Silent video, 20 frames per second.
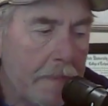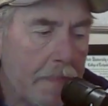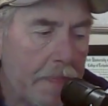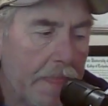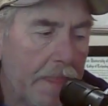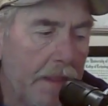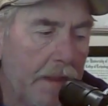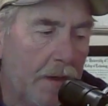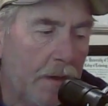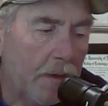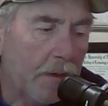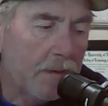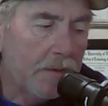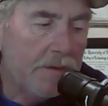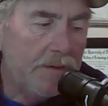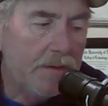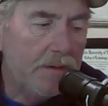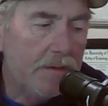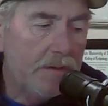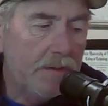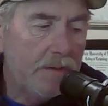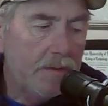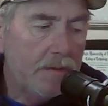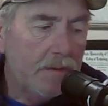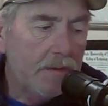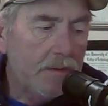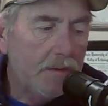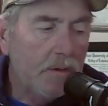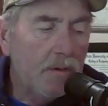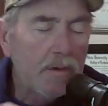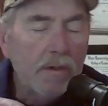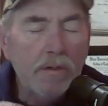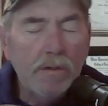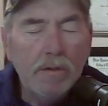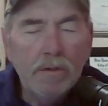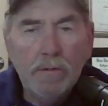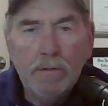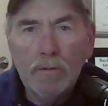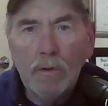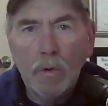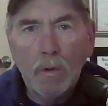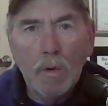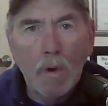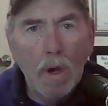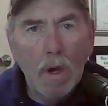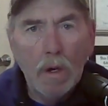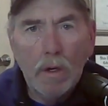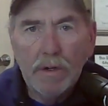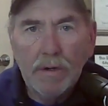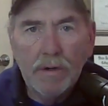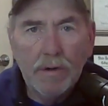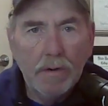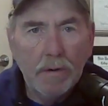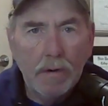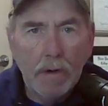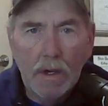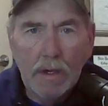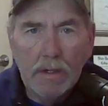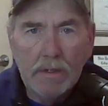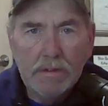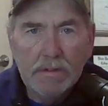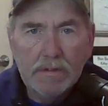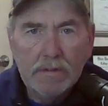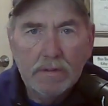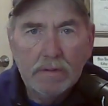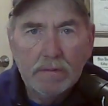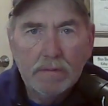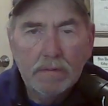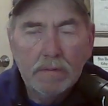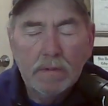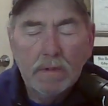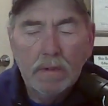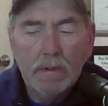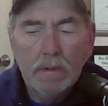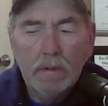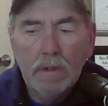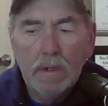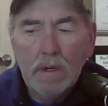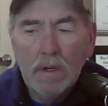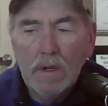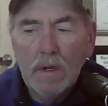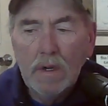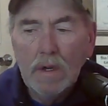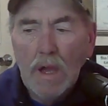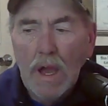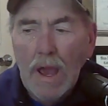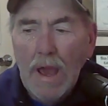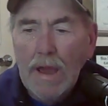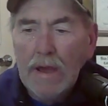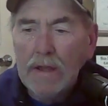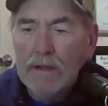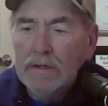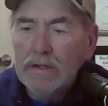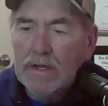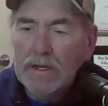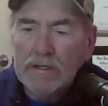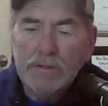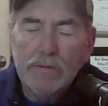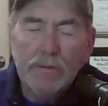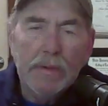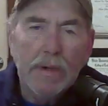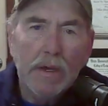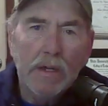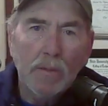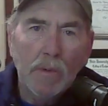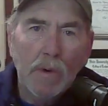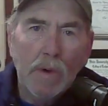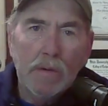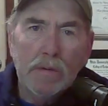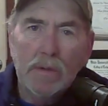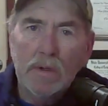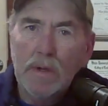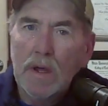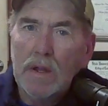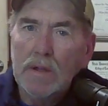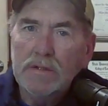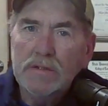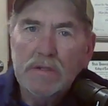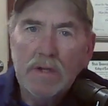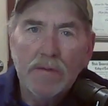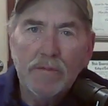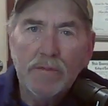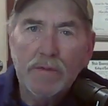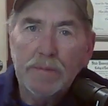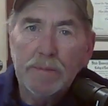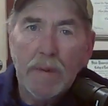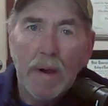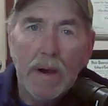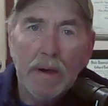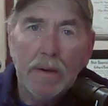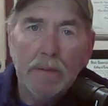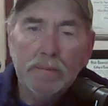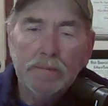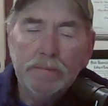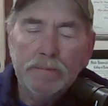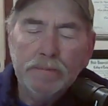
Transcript: You know, you could do no wrong in her eyes. And yes, we got away with a lot of stuff with mom.